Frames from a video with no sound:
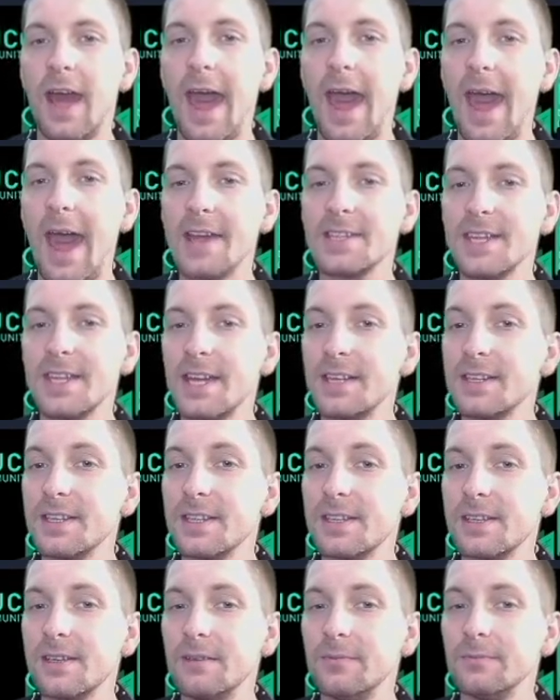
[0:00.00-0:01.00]

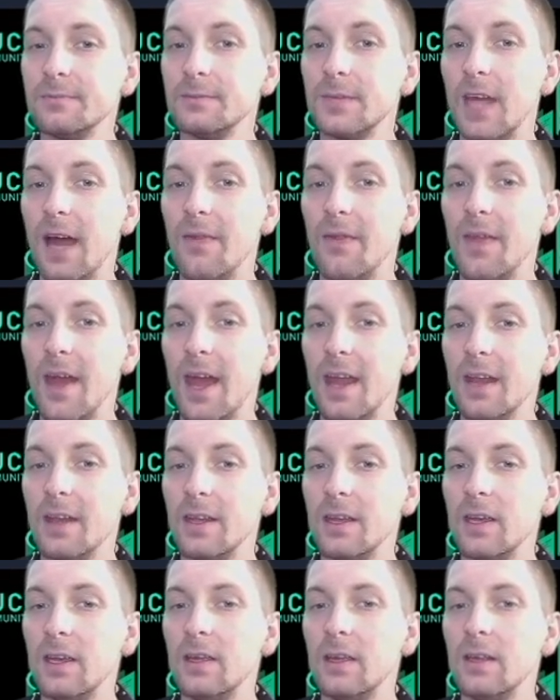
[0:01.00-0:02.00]
assets and then
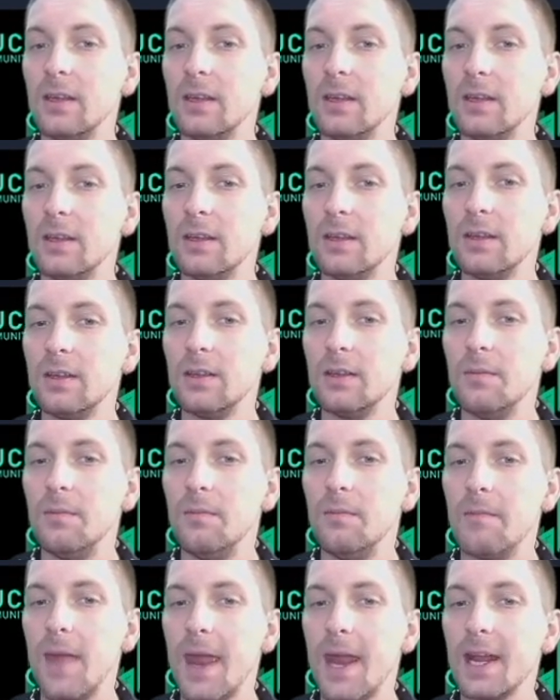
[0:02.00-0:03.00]

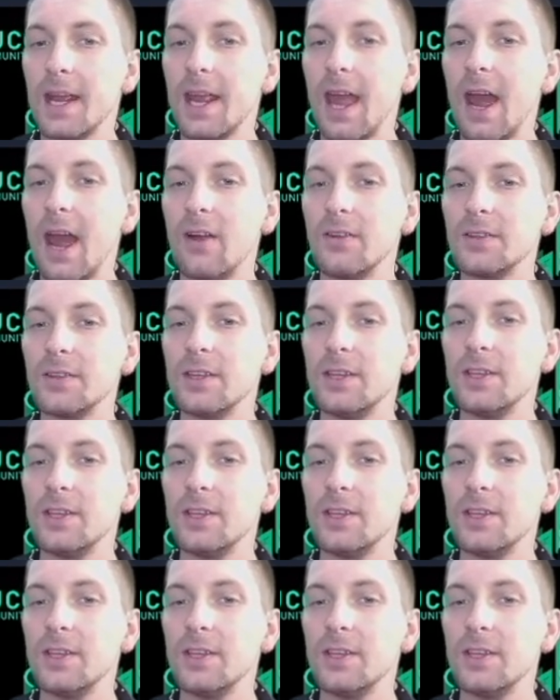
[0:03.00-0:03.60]
main account,